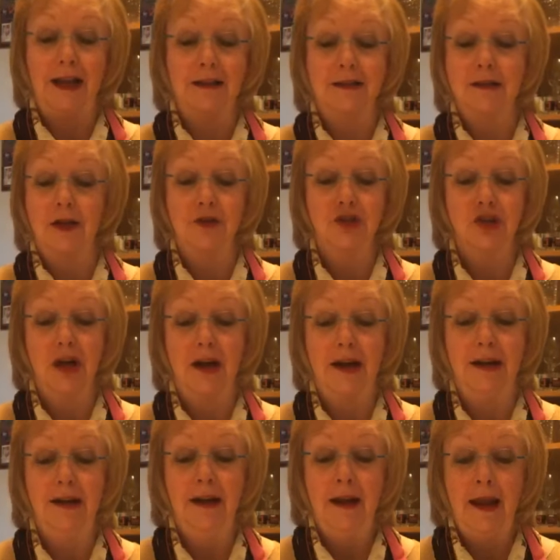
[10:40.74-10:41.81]

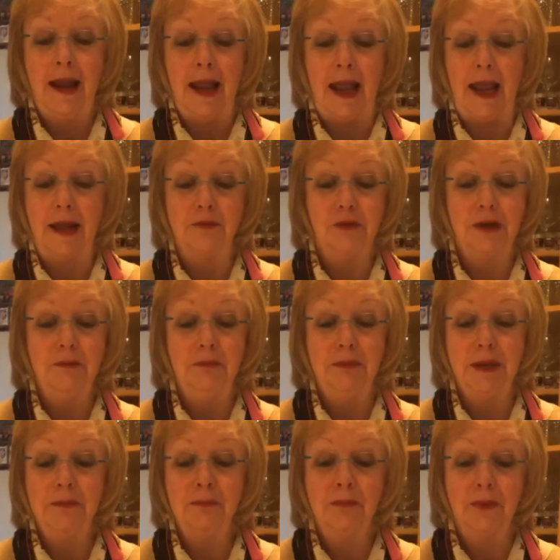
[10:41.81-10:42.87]
sunshine, and
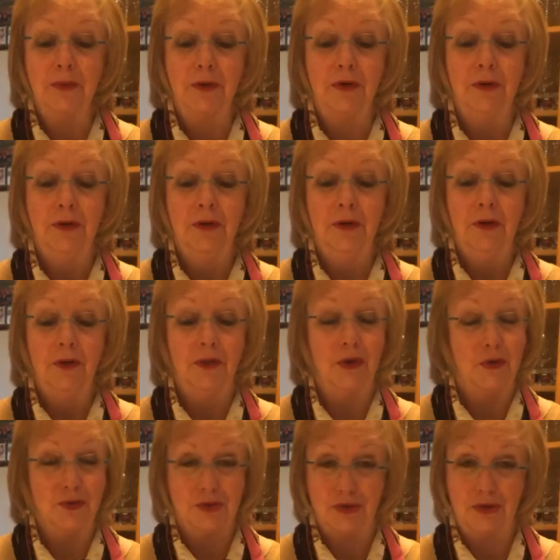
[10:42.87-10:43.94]
remember
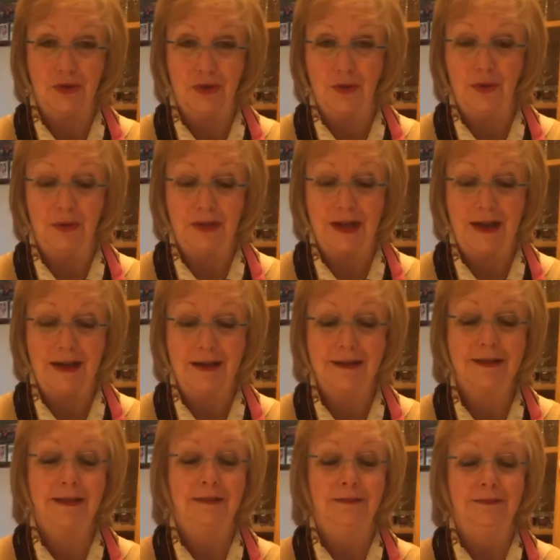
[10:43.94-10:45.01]
those good old
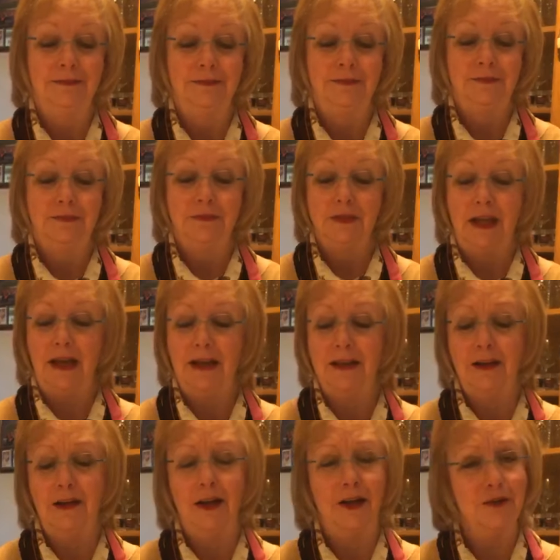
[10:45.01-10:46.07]
days. And
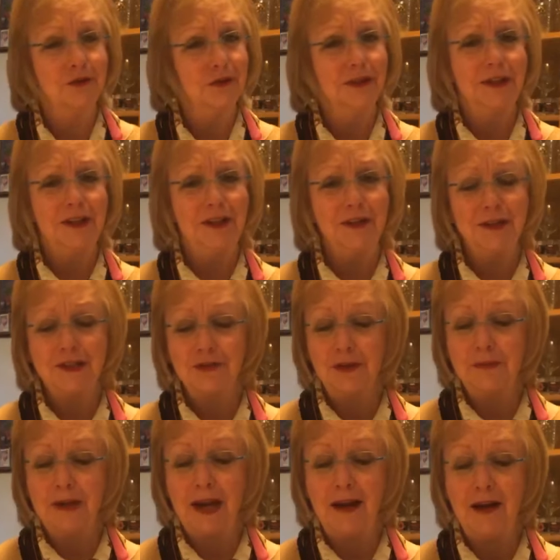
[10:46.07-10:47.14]
100 years
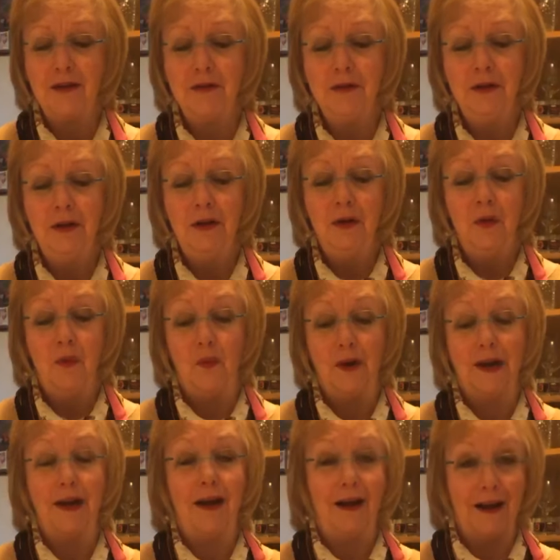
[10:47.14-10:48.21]
from now,
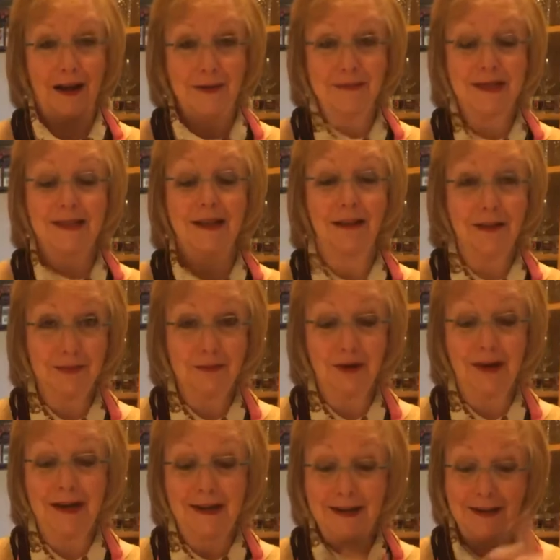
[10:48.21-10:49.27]
when I'm
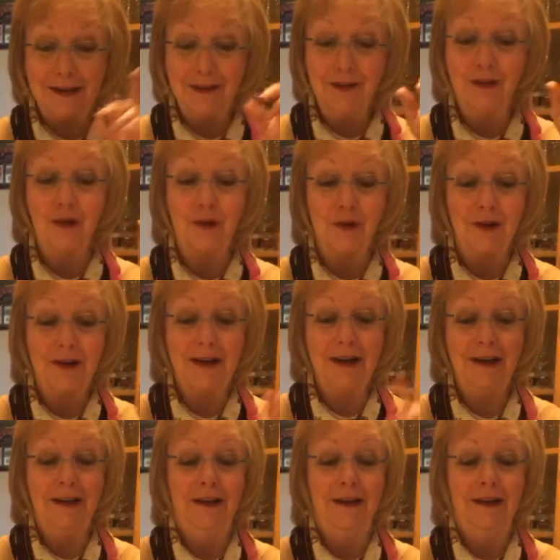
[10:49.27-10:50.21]
celebrating in glory,